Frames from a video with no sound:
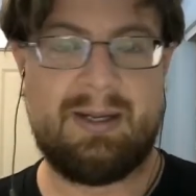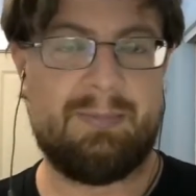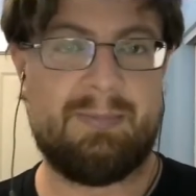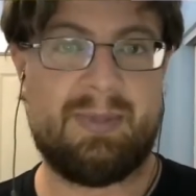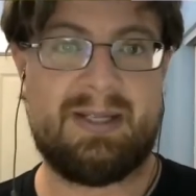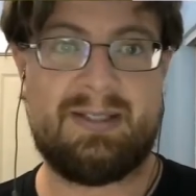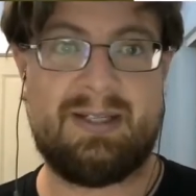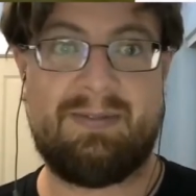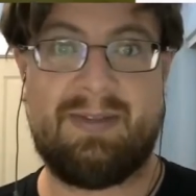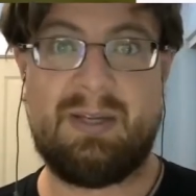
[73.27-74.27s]
But
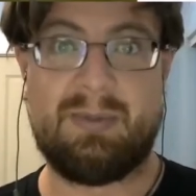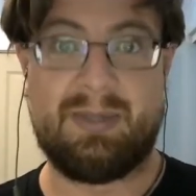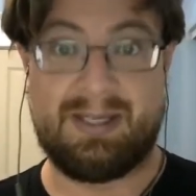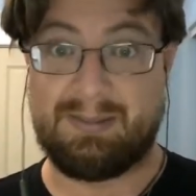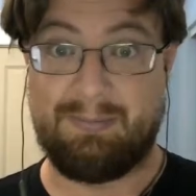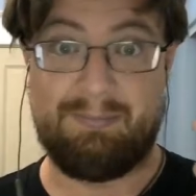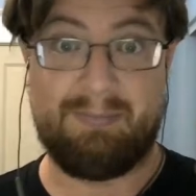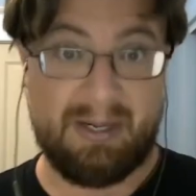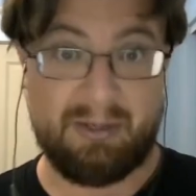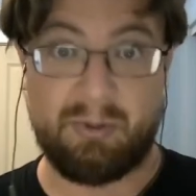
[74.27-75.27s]
if anyone has a
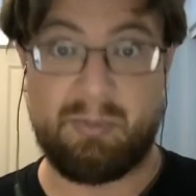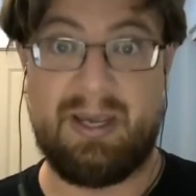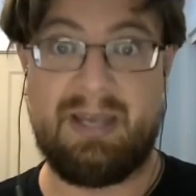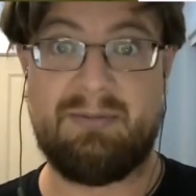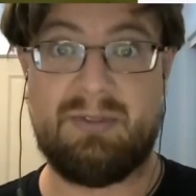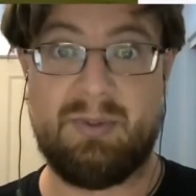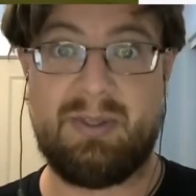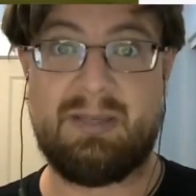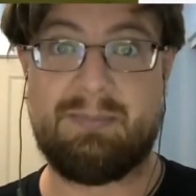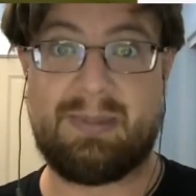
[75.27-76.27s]
better way of
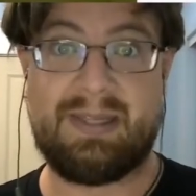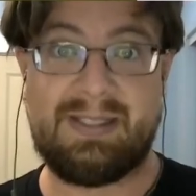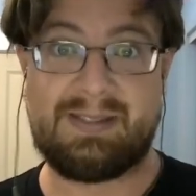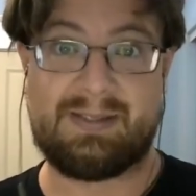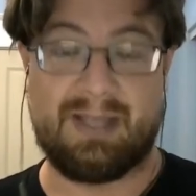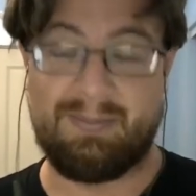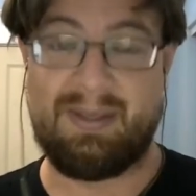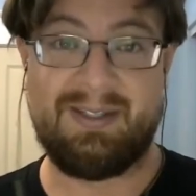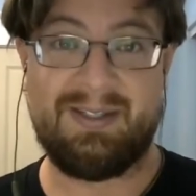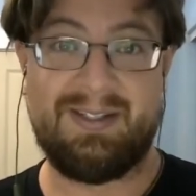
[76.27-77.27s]
doing it, please tell me.